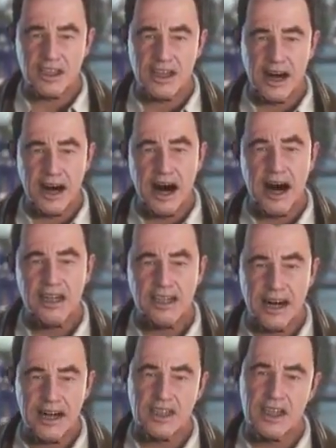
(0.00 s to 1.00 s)
today
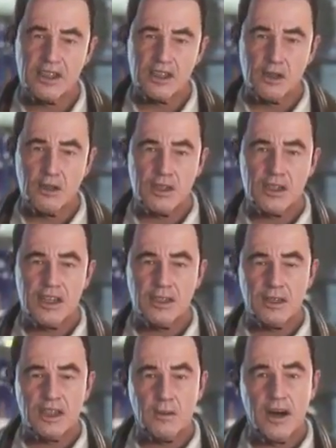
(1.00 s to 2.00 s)
Galactic Tour is going to
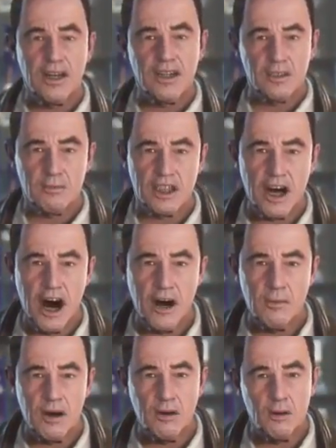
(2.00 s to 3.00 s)
be spending some
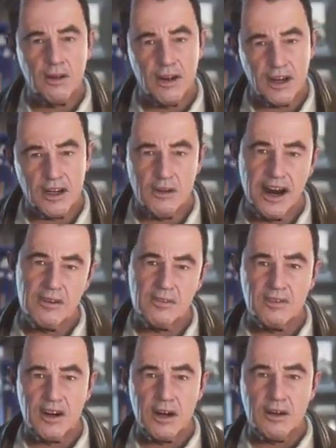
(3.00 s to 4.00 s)
time with the
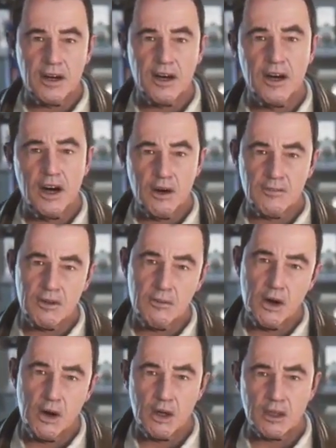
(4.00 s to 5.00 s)
grandfather of them
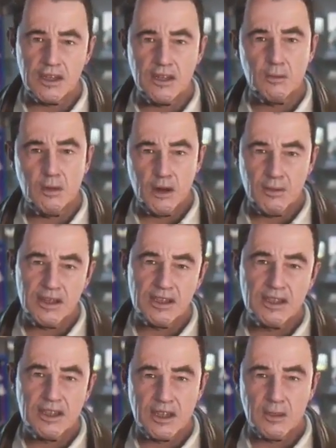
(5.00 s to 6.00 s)
all,
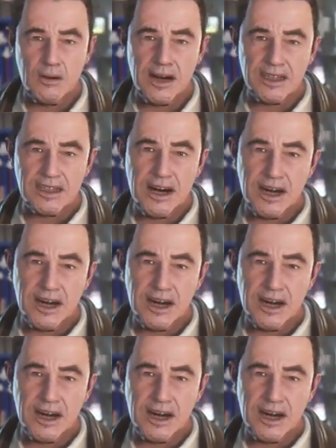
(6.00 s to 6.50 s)
Roberts Space